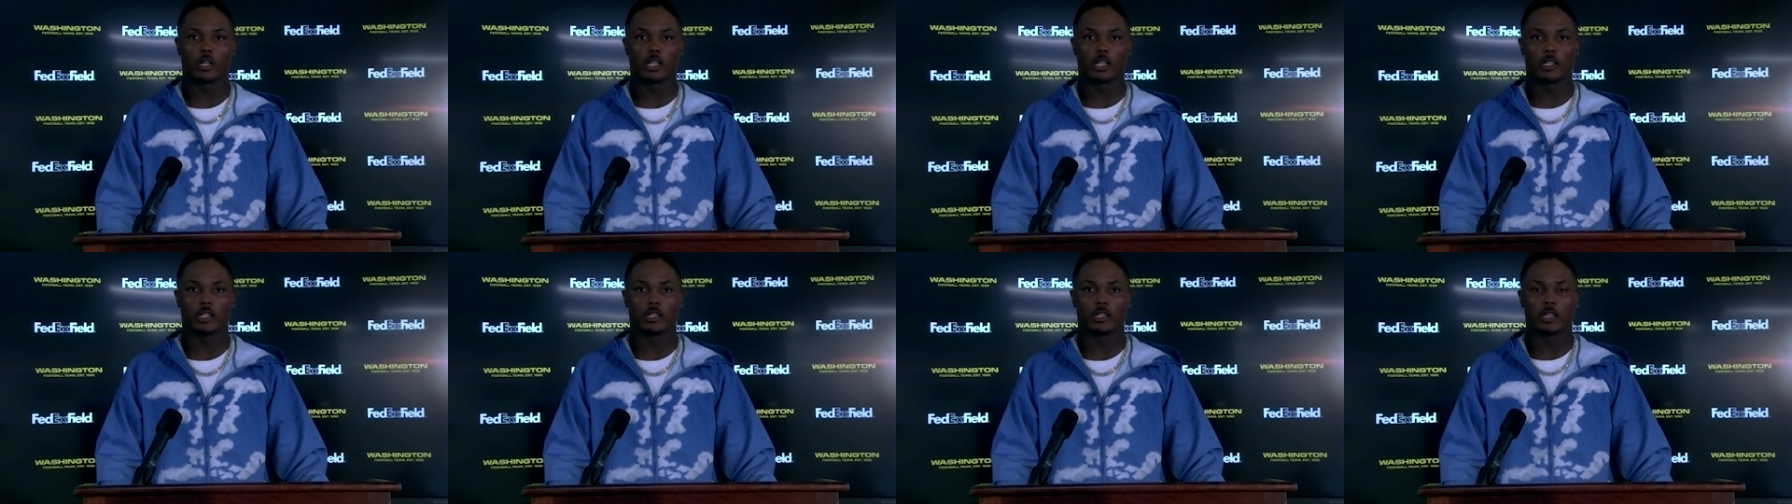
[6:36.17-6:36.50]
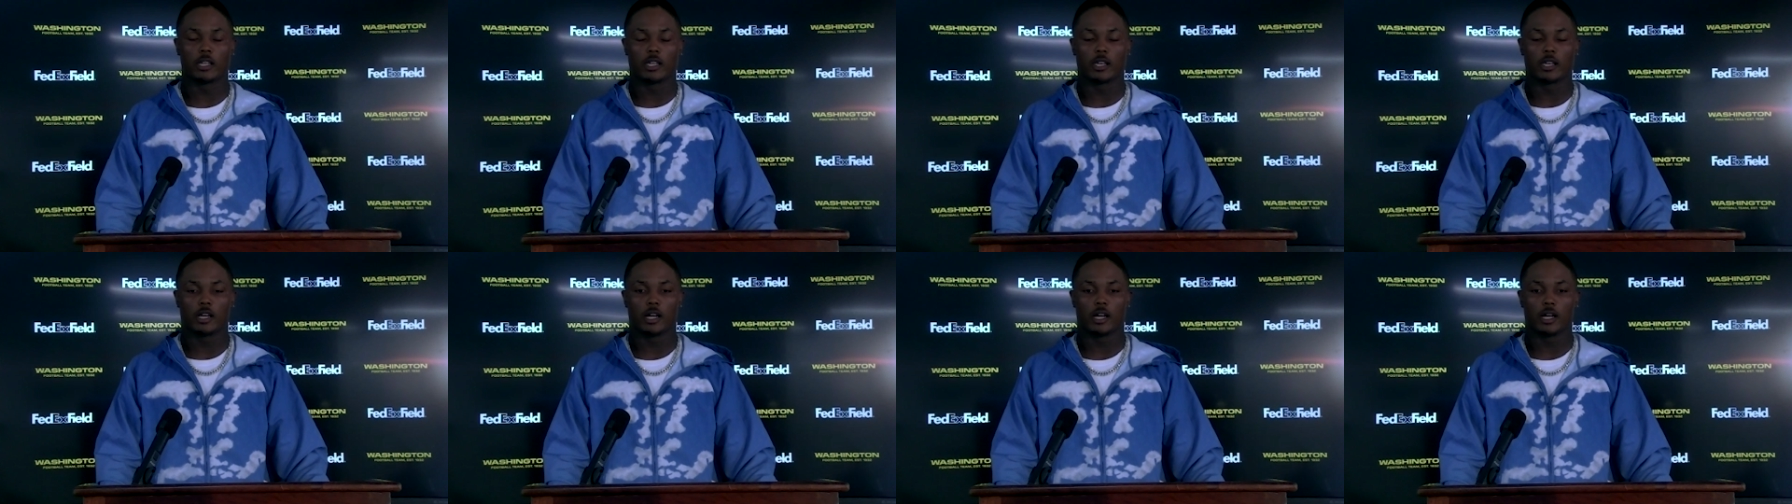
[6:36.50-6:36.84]
And,
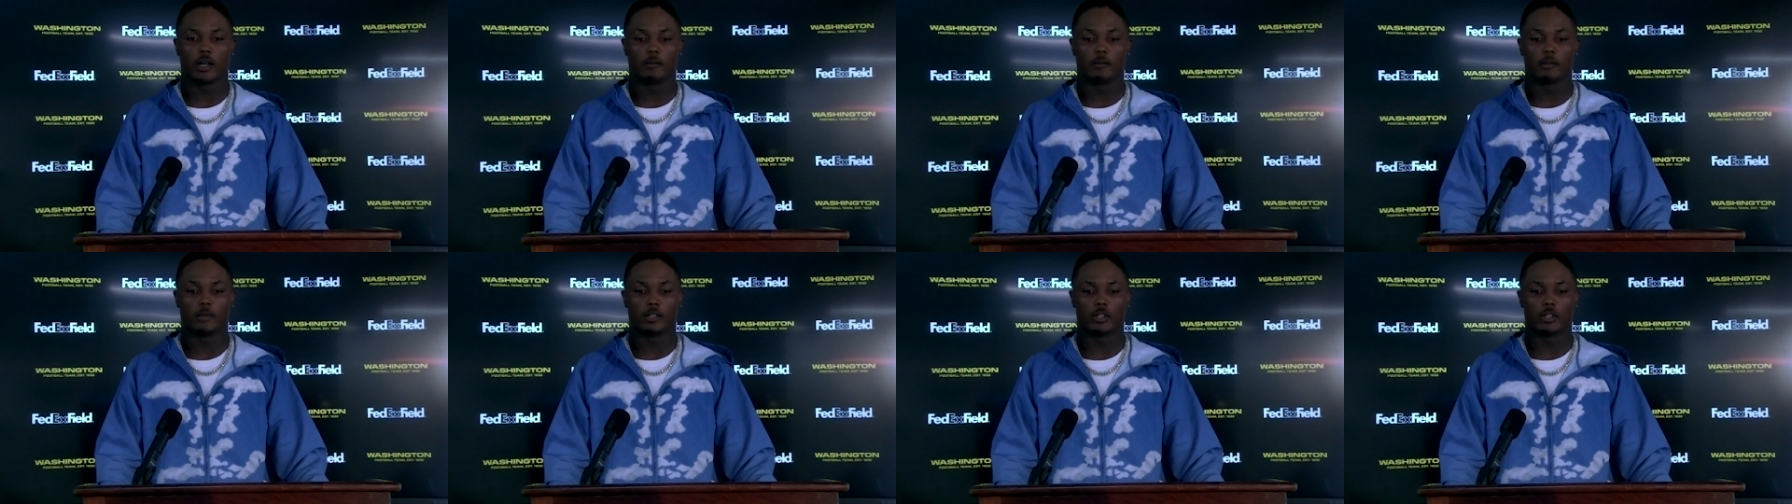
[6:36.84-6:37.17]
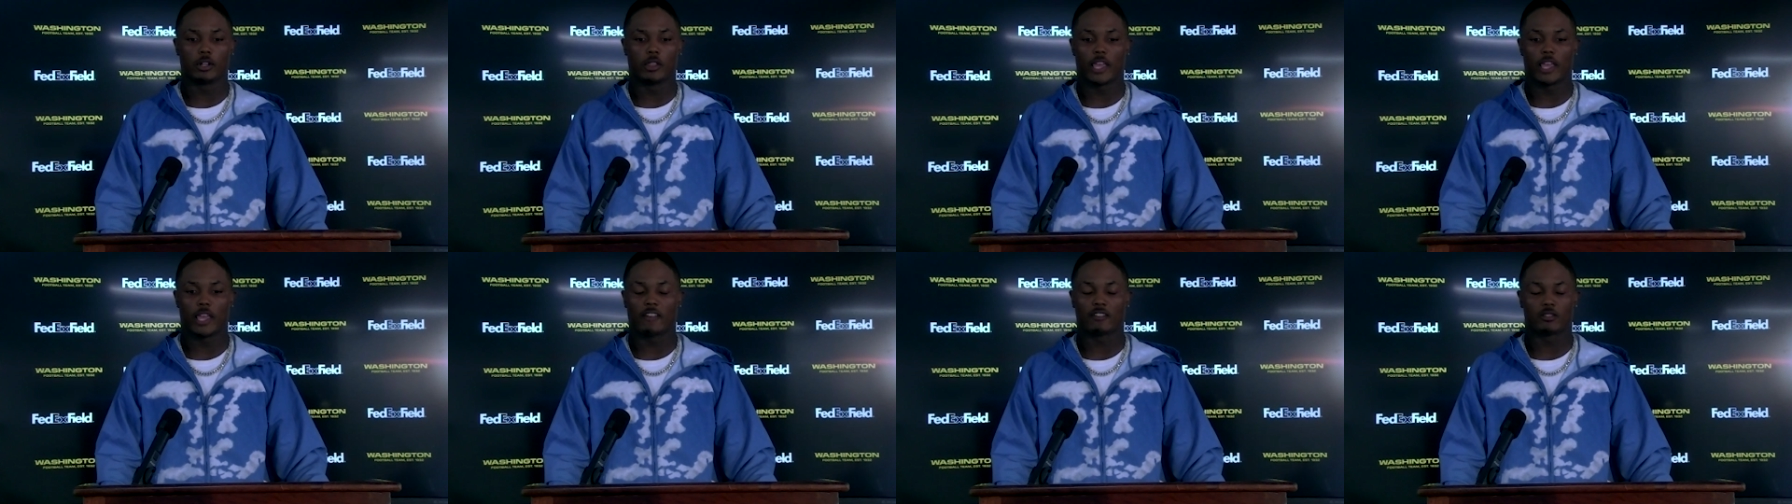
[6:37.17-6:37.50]
you
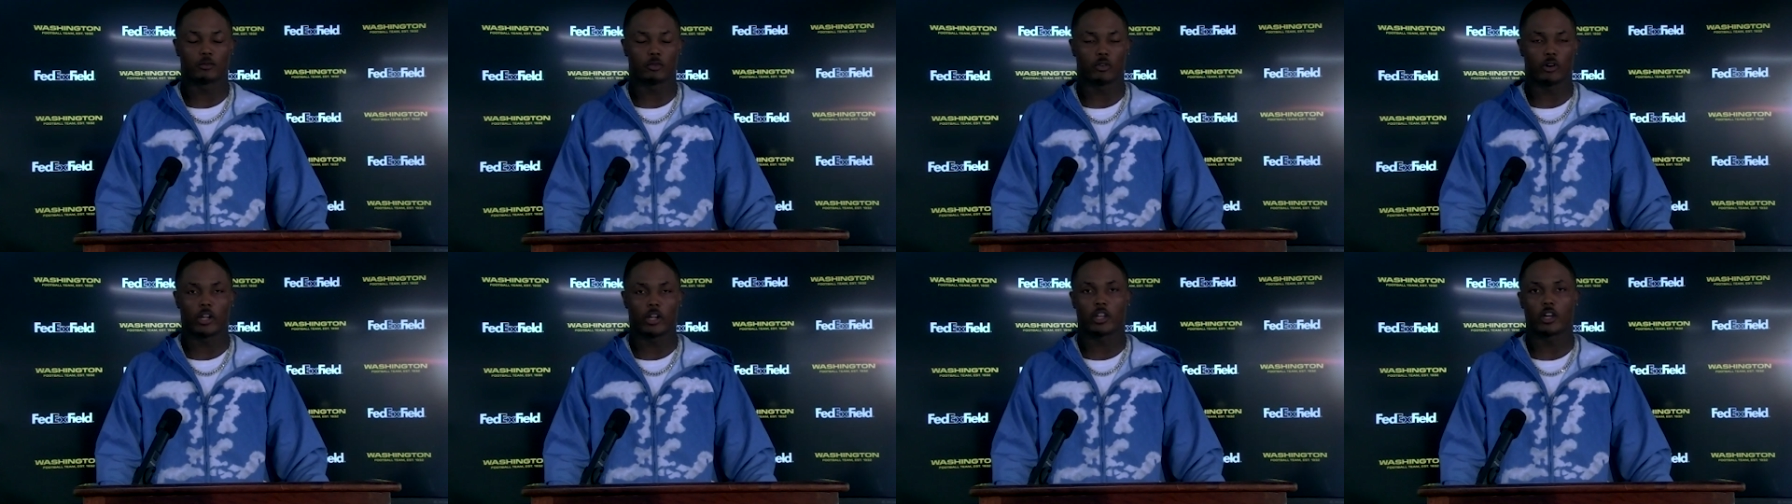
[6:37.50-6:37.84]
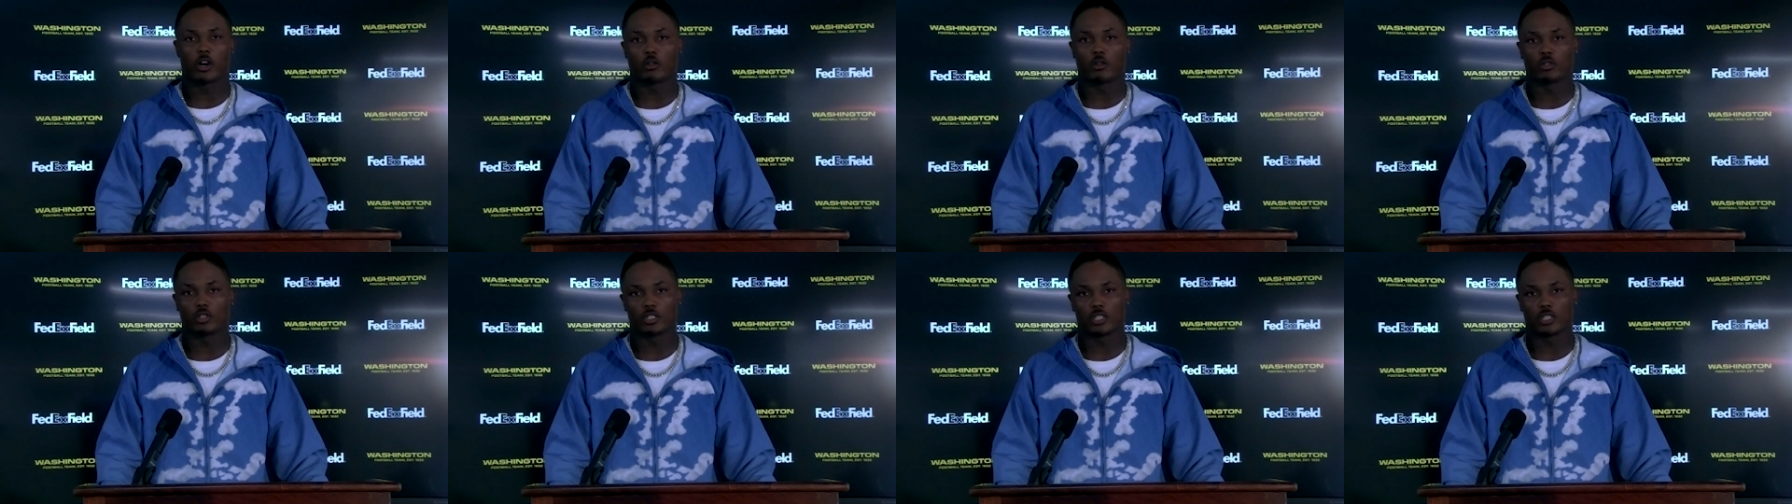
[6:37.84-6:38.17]
know, they have some great
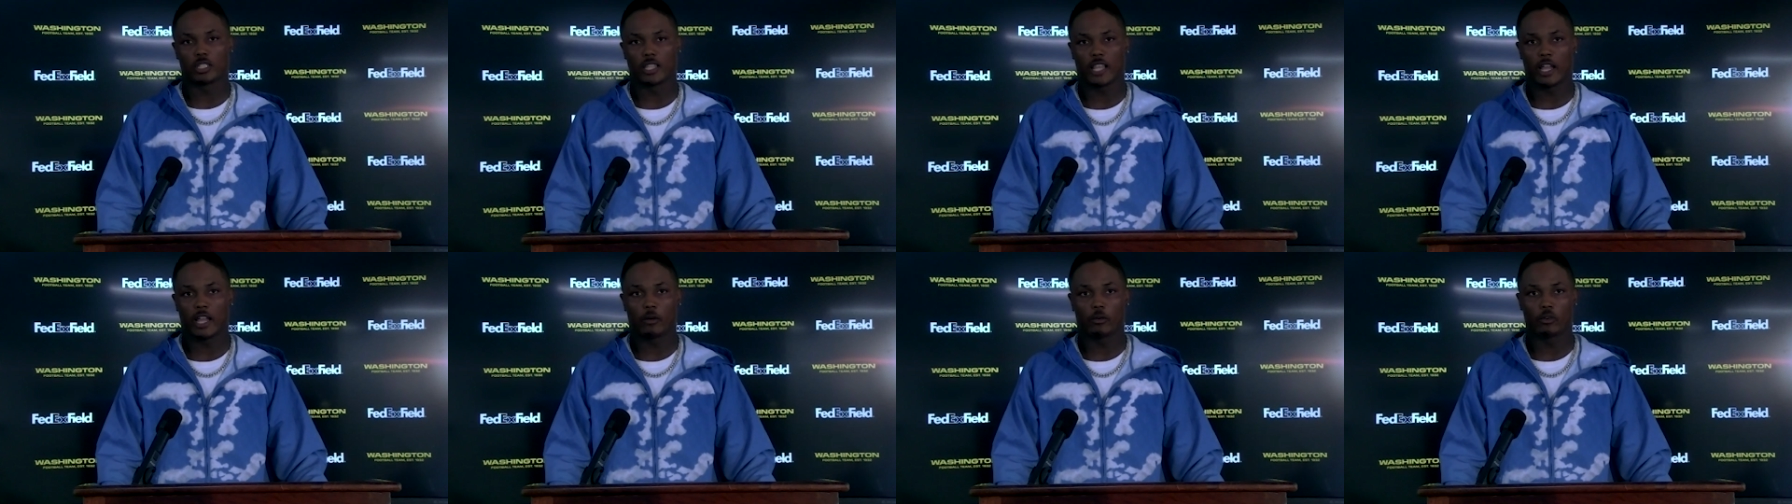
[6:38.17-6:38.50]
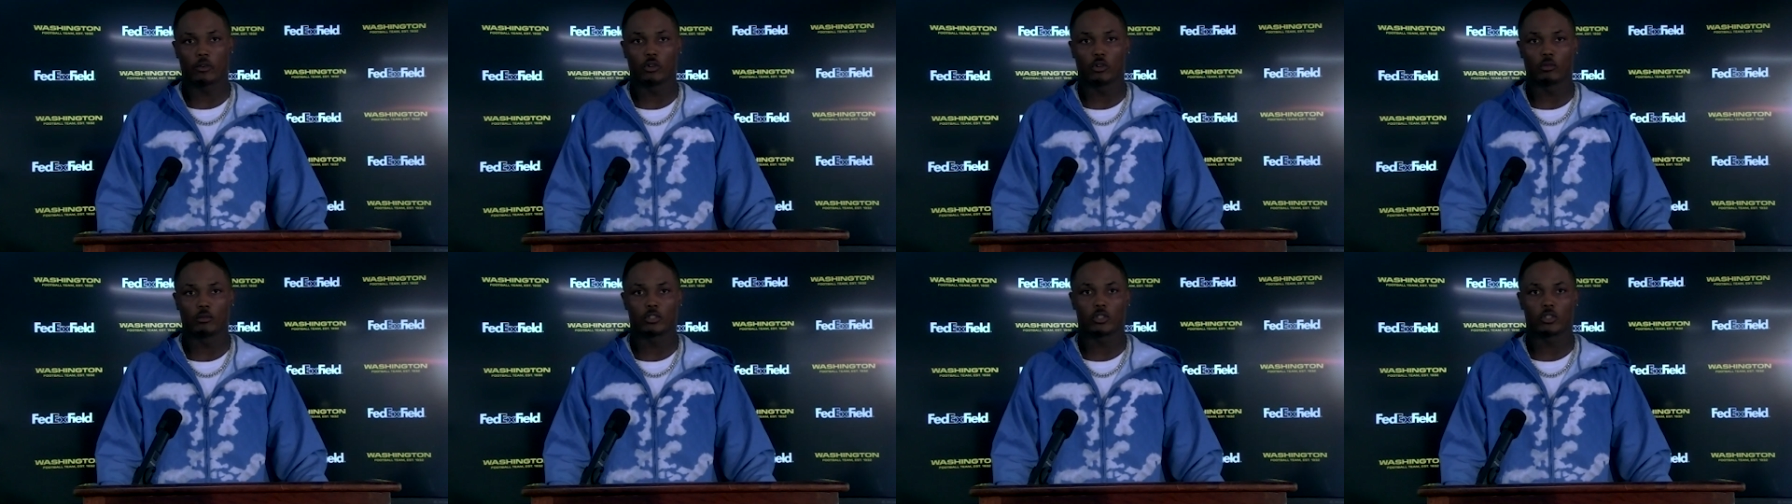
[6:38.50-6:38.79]
coaches in that room.